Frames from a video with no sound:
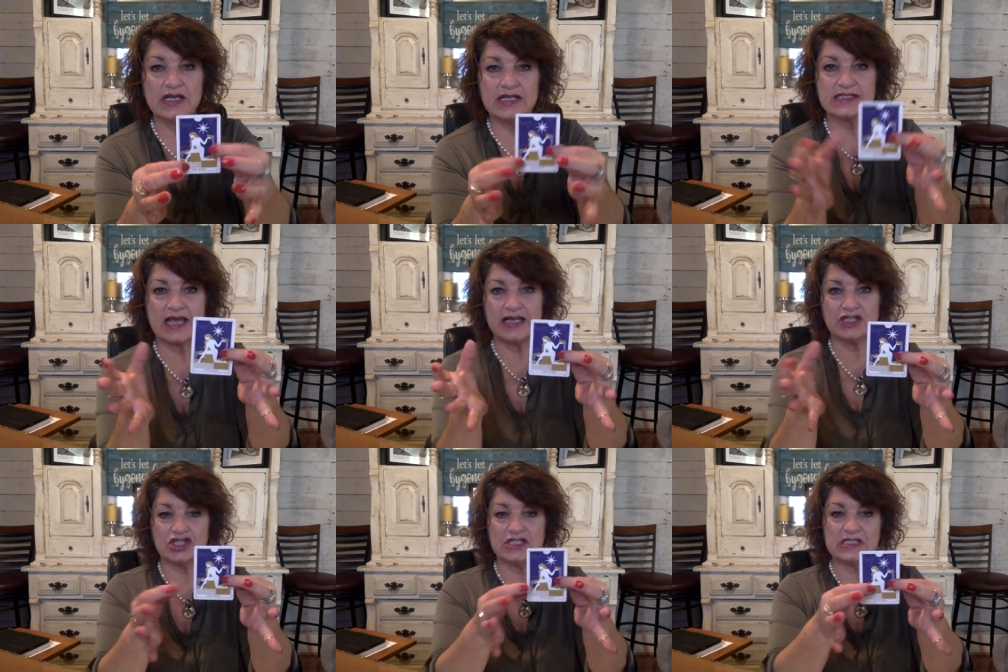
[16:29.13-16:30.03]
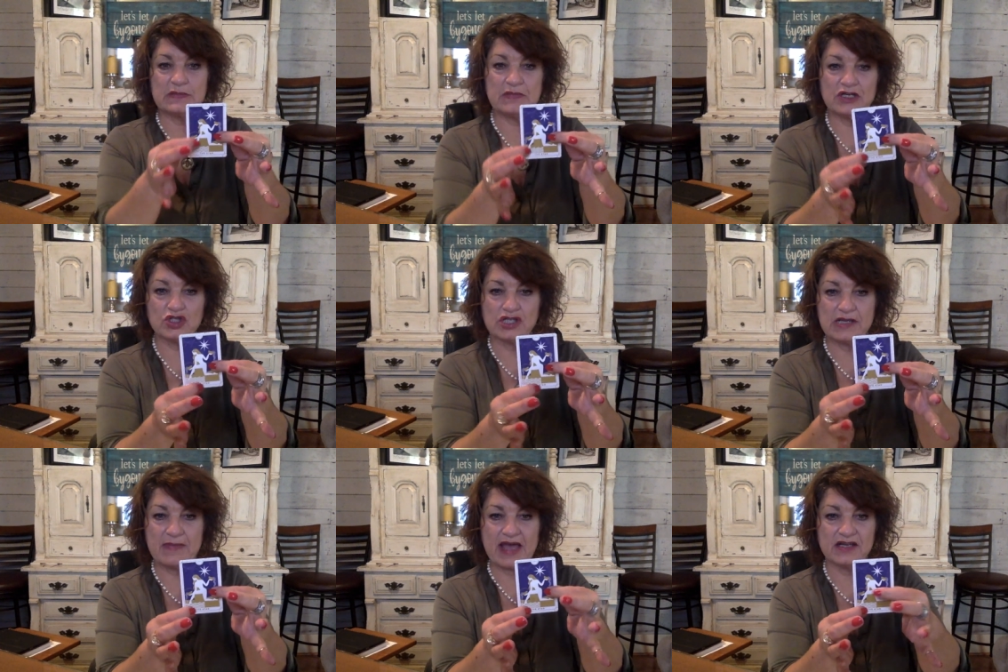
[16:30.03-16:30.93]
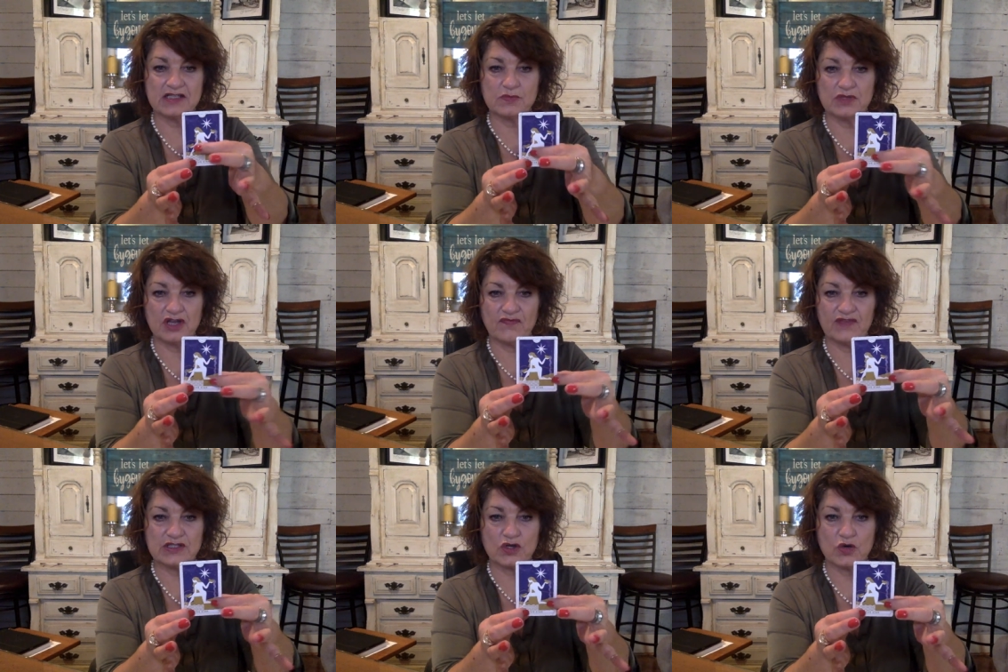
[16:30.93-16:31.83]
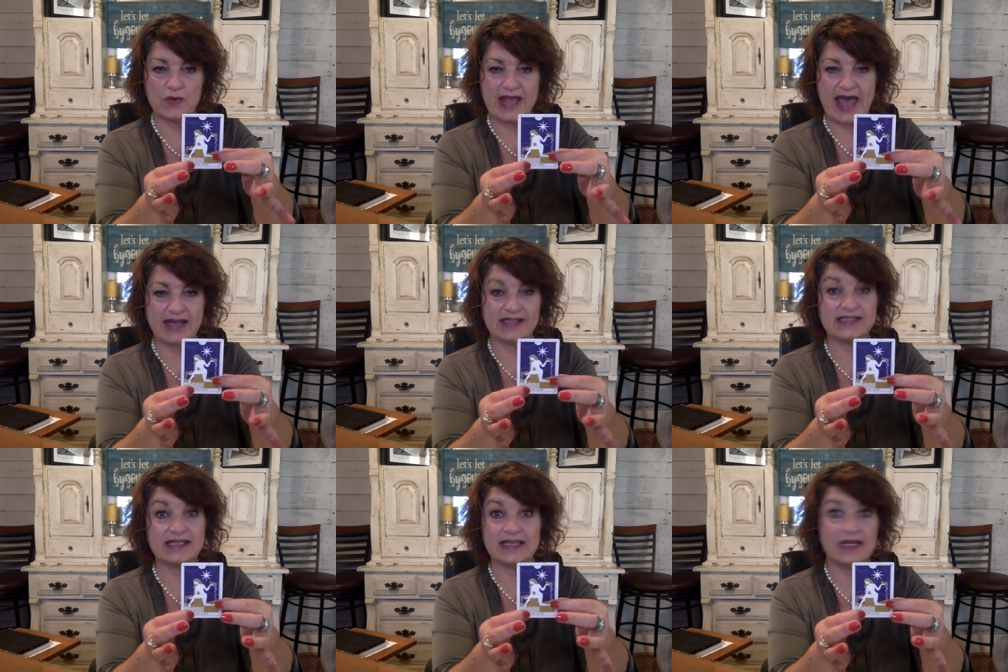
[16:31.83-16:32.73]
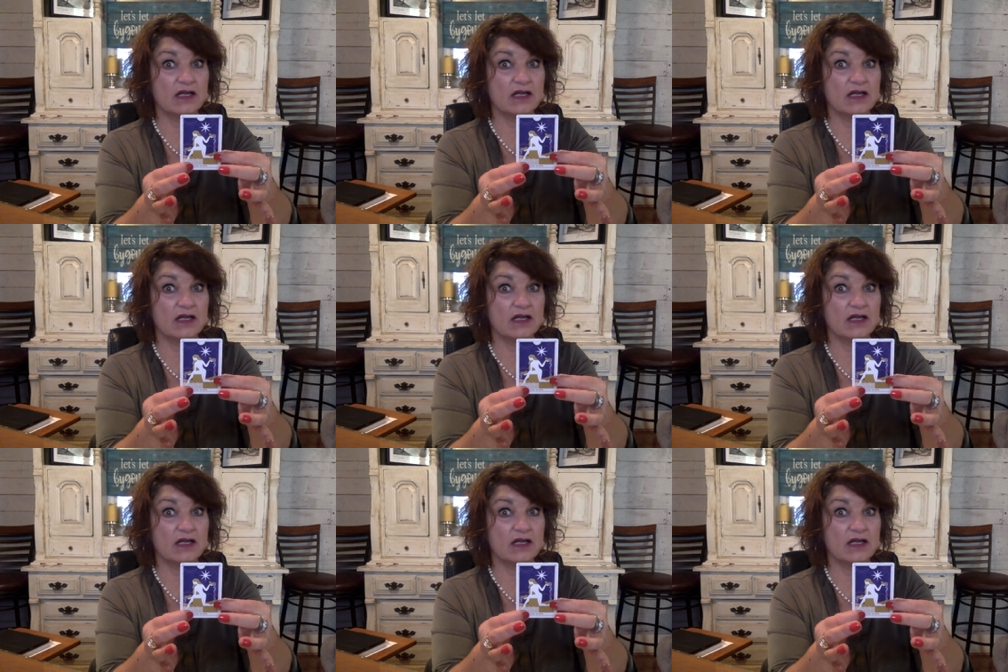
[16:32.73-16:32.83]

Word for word: It's like she's spiritually balanced with her physical reality.